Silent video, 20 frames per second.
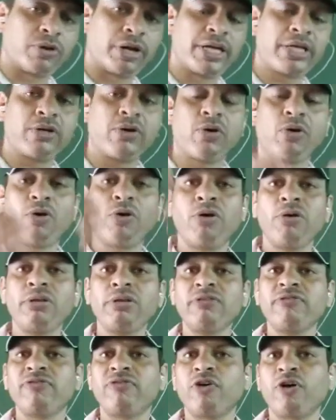So write
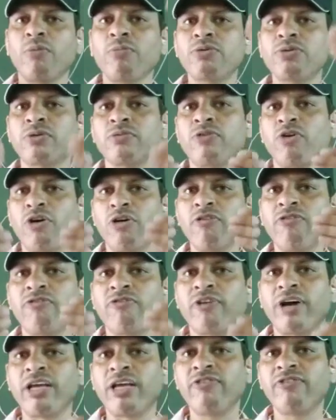all the forms of
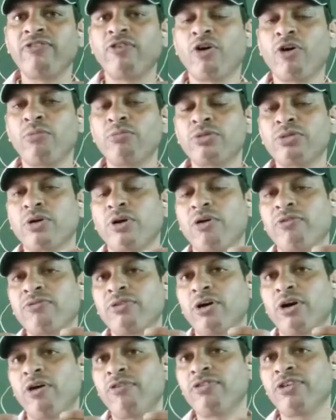all 5 forms
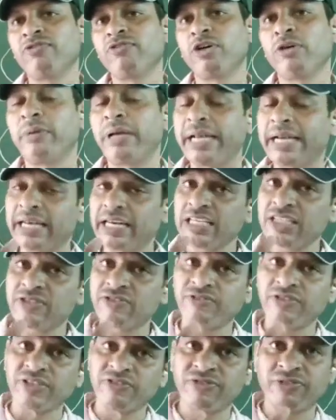of the verb, at
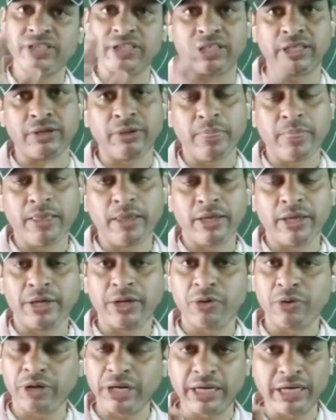least 15
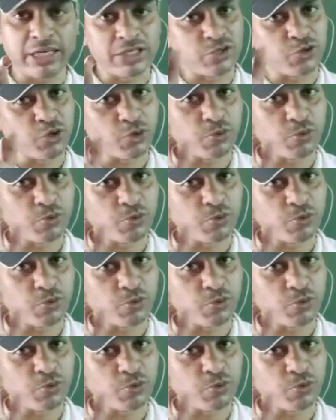in your English